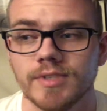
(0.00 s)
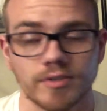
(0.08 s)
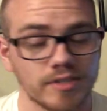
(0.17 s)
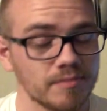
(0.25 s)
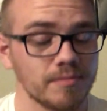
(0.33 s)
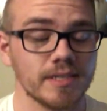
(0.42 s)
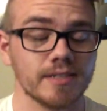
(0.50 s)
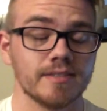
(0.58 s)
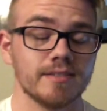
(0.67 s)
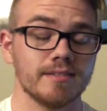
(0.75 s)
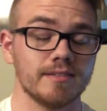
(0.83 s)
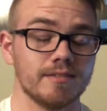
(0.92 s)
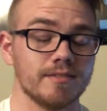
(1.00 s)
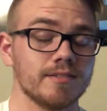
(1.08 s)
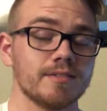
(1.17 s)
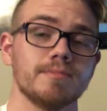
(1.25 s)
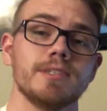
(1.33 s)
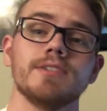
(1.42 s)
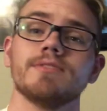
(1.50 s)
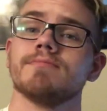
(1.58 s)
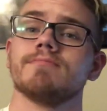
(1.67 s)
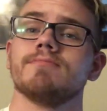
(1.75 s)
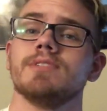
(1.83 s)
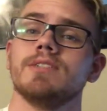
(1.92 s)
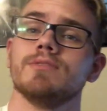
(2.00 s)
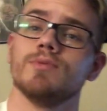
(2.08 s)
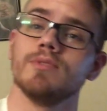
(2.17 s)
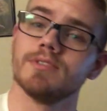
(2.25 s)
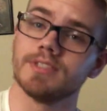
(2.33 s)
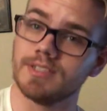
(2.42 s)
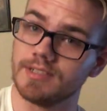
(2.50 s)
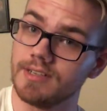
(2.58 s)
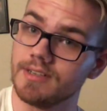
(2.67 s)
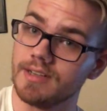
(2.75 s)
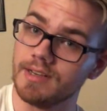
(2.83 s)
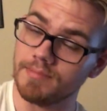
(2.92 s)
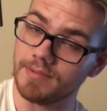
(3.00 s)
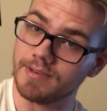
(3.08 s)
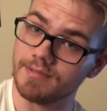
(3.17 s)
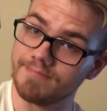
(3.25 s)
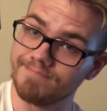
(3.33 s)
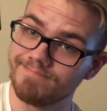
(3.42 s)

you can expect an awesome teacher. Oh, words did not happen.